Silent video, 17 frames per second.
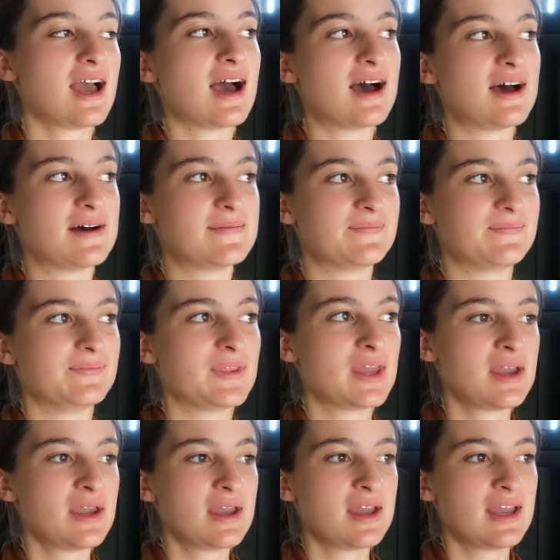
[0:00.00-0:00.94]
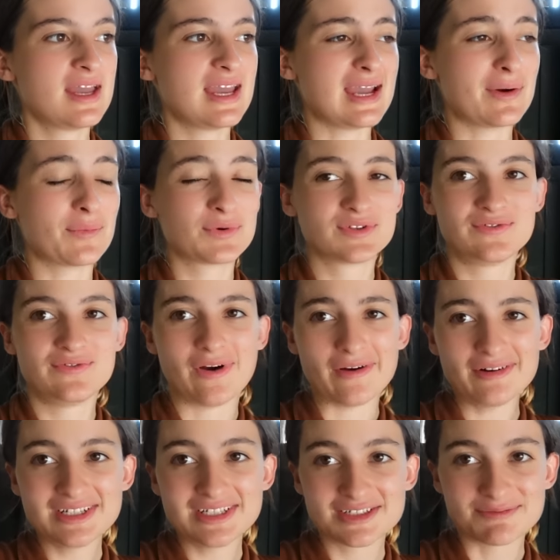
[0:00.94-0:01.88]
Um, it was
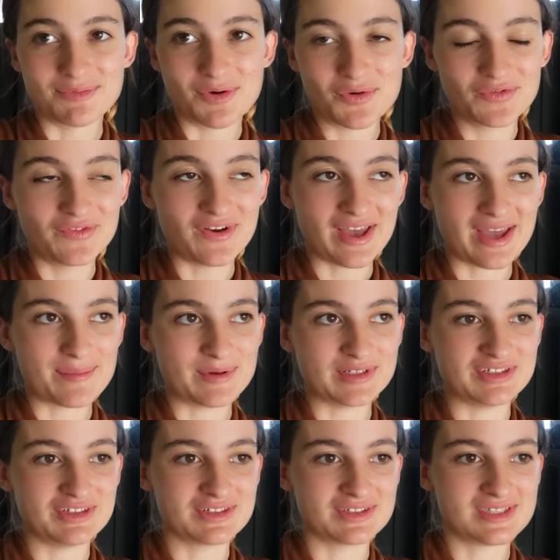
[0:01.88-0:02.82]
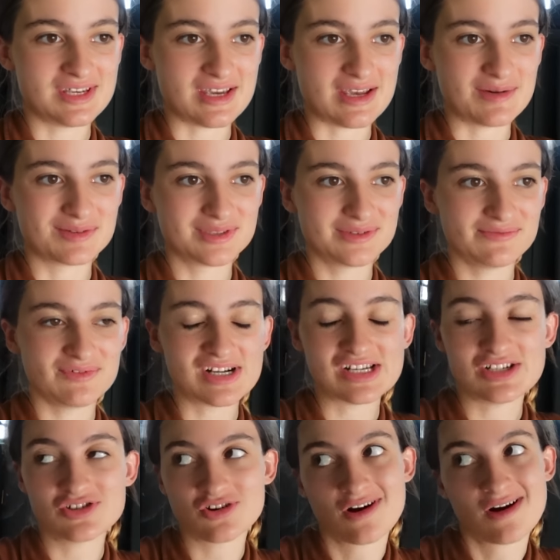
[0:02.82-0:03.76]
very small for him, as you can see, he wasn't really
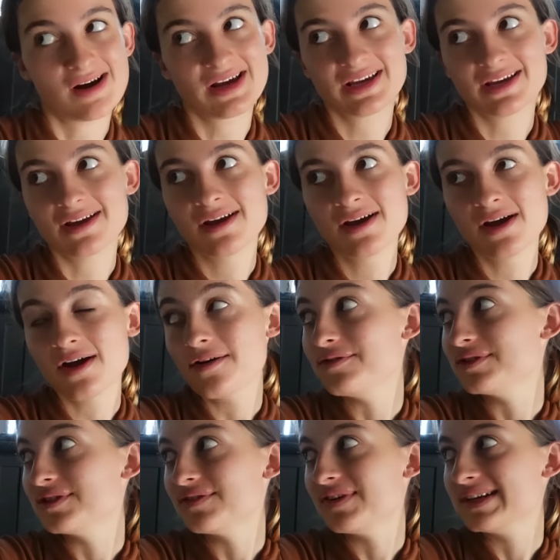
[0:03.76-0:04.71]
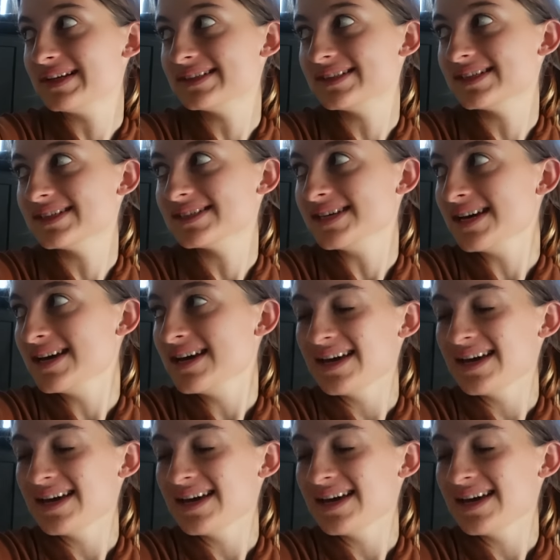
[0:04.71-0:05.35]
trying over the fences.